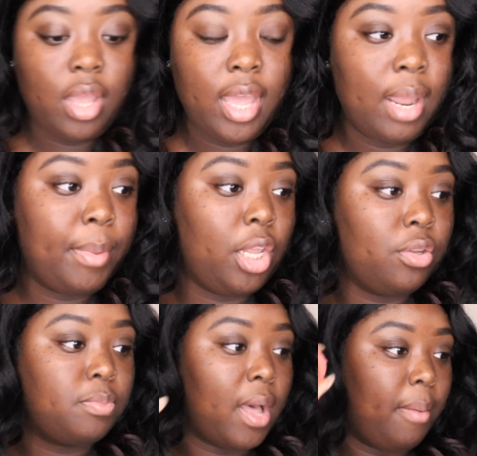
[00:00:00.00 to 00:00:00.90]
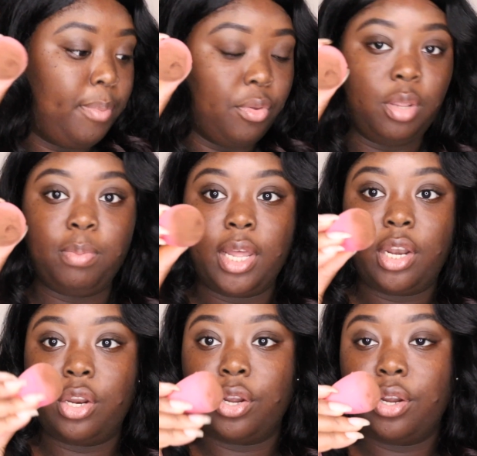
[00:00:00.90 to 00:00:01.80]
And I'm gonna use my beauty
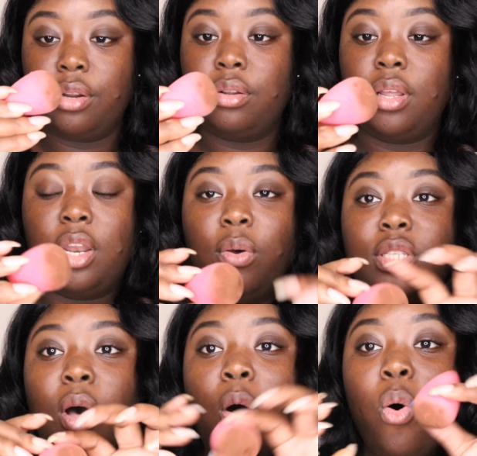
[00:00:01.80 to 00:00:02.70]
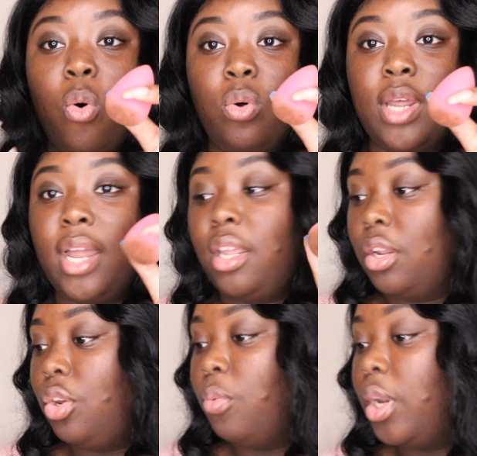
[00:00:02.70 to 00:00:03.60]
blender. I know it's all old. I need
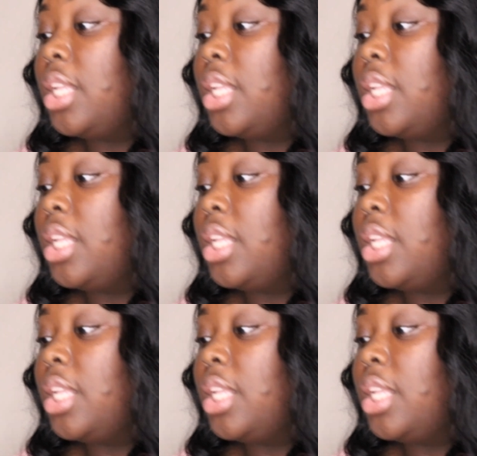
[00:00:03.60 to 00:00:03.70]
a new one.